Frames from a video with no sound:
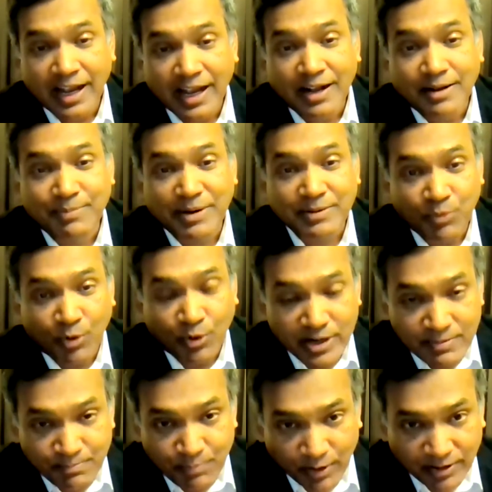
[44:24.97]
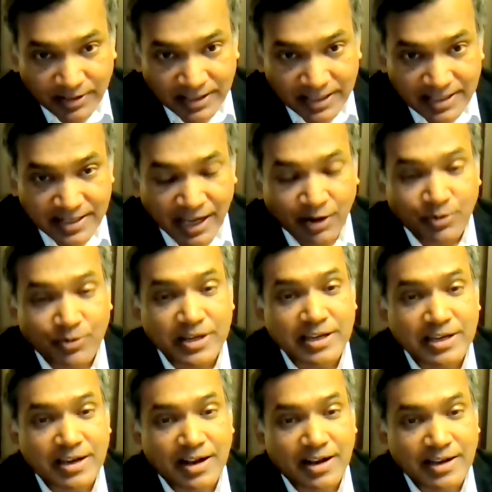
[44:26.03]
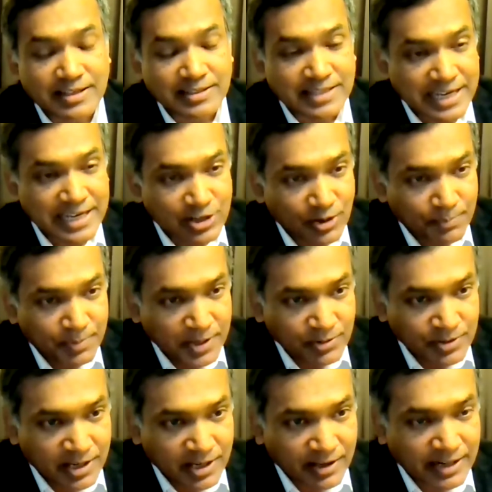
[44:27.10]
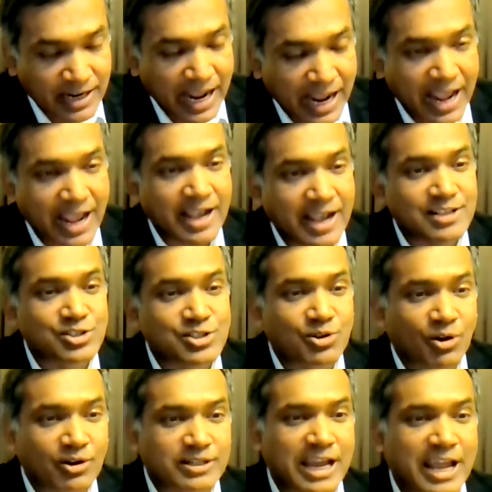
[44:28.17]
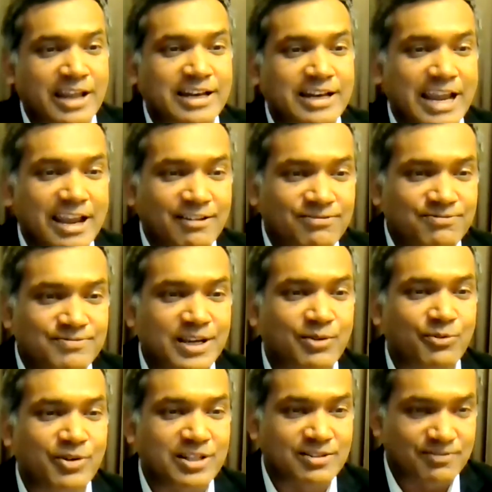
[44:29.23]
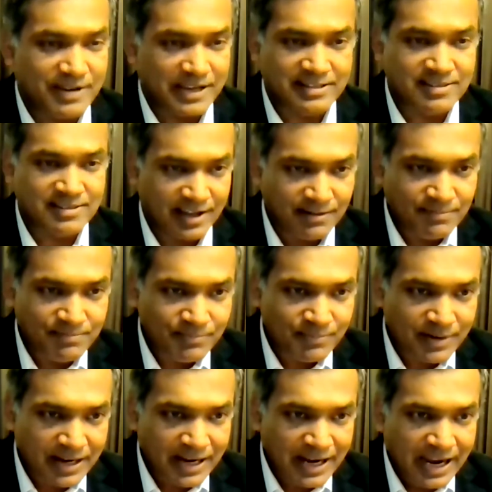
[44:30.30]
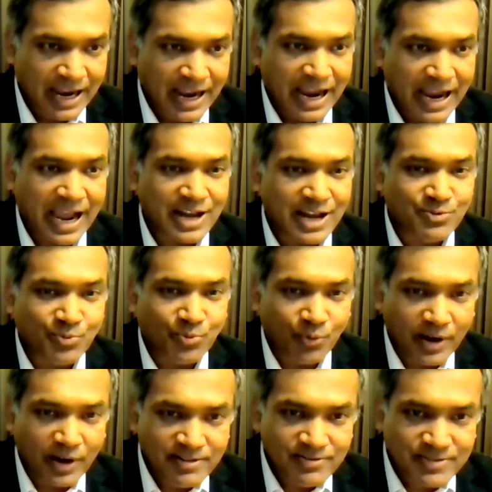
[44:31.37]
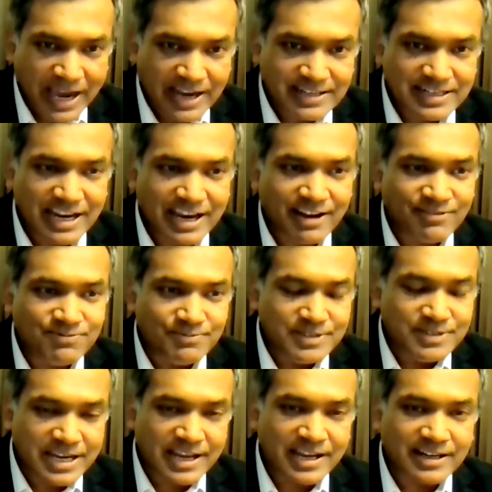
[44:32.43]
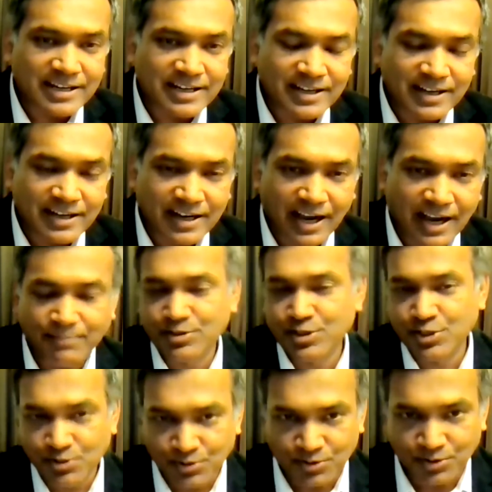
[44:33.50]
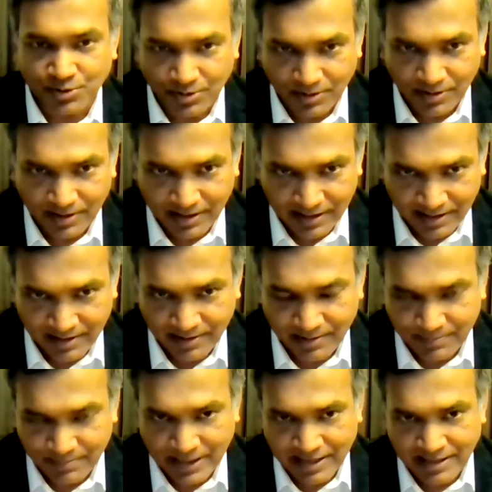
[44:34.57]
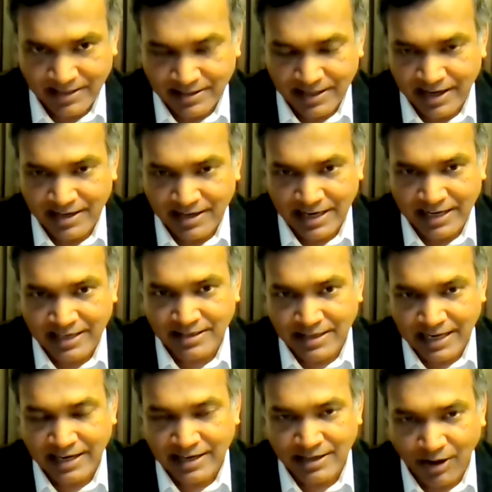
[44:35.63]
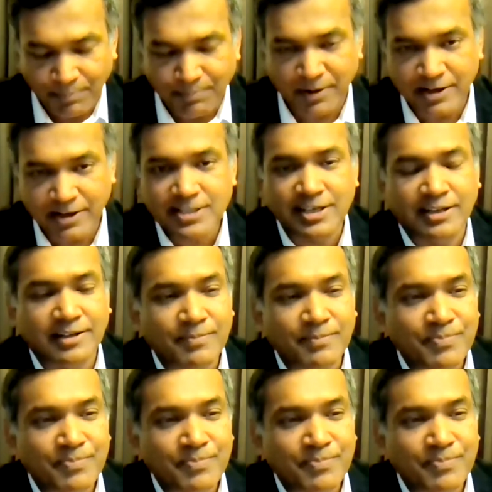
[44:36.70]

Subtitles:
But more importantly, now the European Union has got an FTA with Vietnam. And when that FTA comes to in operation,